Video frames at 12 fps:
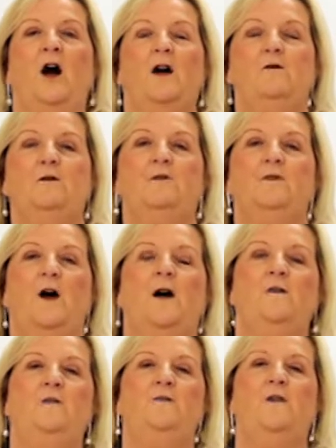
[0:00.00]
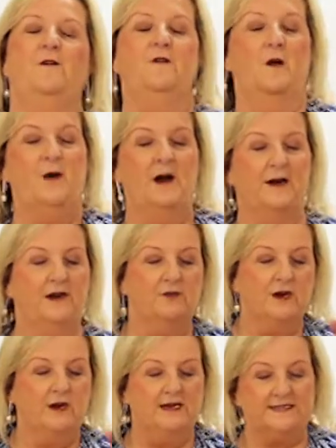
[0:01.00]
Off, off, off. Come on
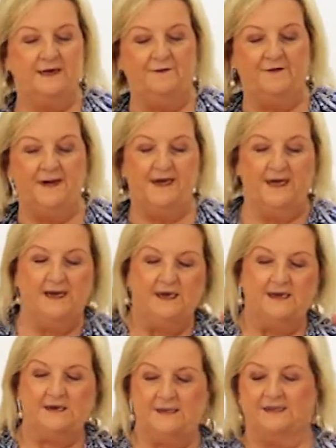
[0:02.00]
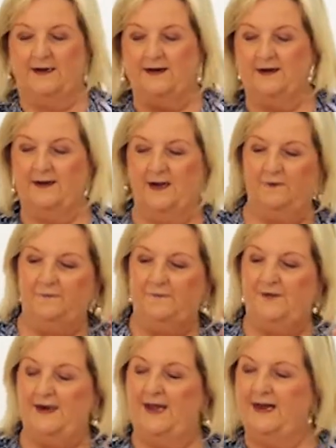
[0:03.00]
now, guys, lift the knees,
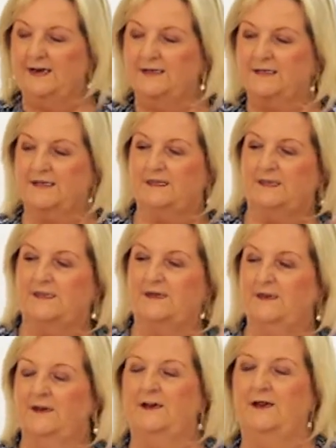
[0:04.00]
lift the legs.